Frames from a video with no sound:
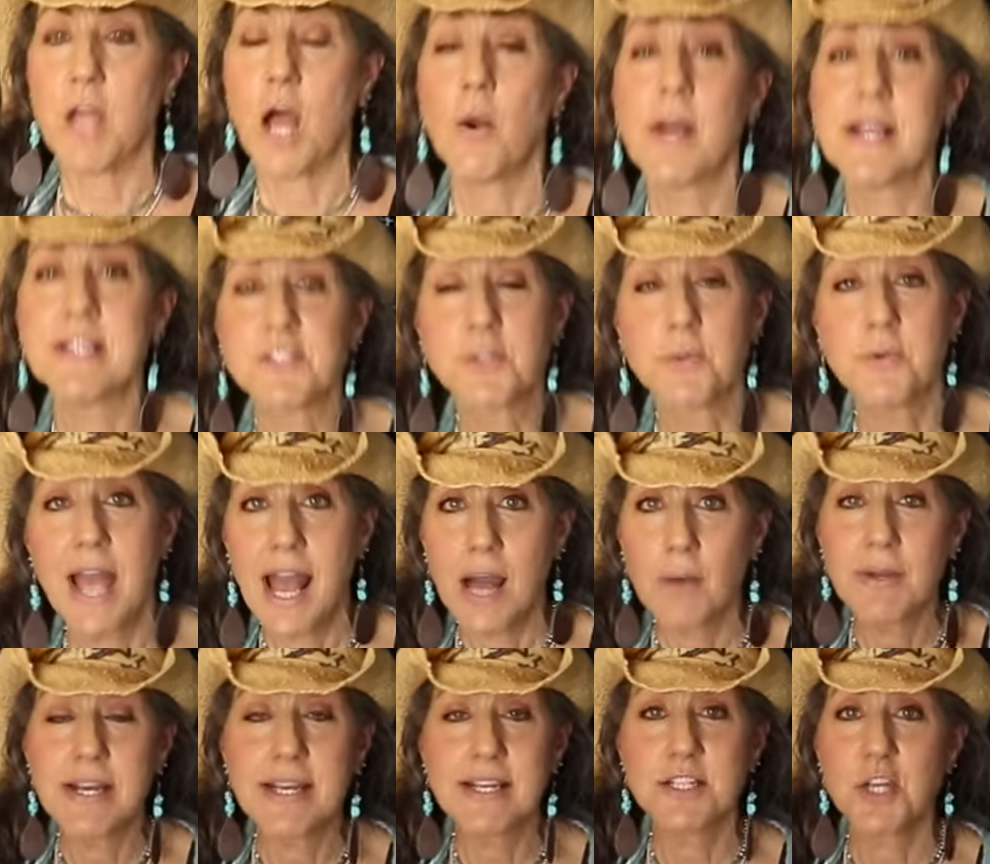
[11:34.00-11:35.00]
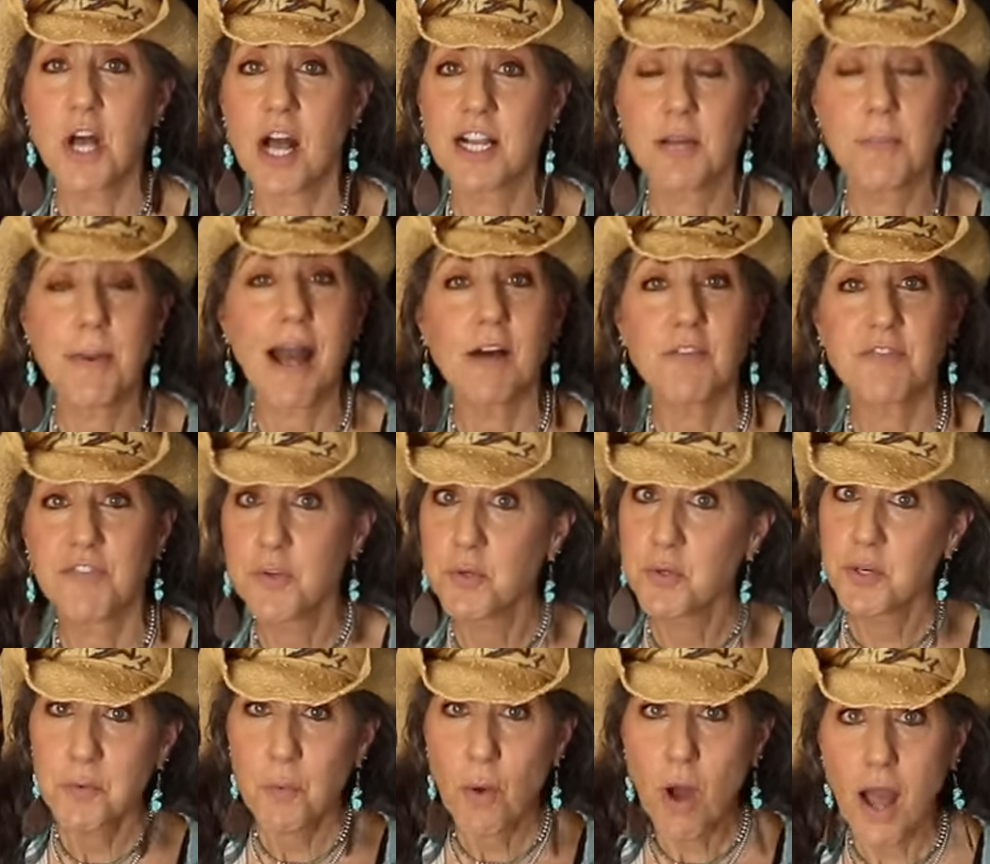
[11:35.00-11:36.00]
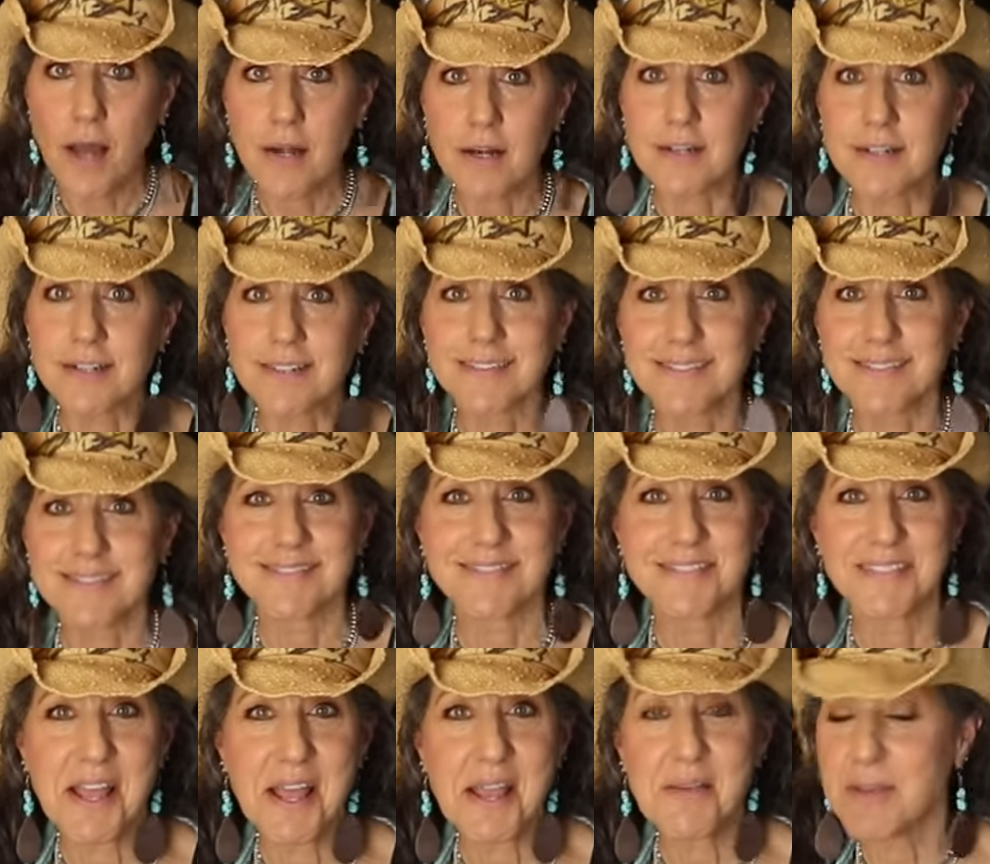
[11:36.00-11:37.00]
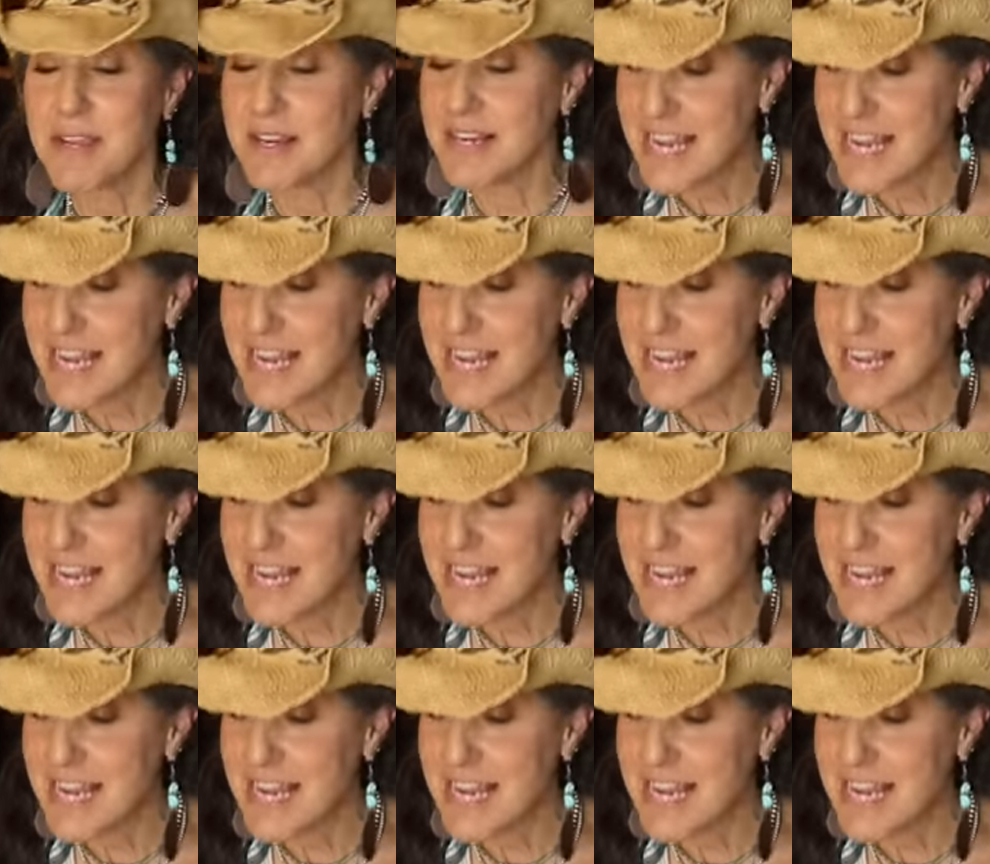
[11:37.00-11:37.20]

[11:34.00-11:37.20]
All right, so now we need to talk about food and water. Okay, we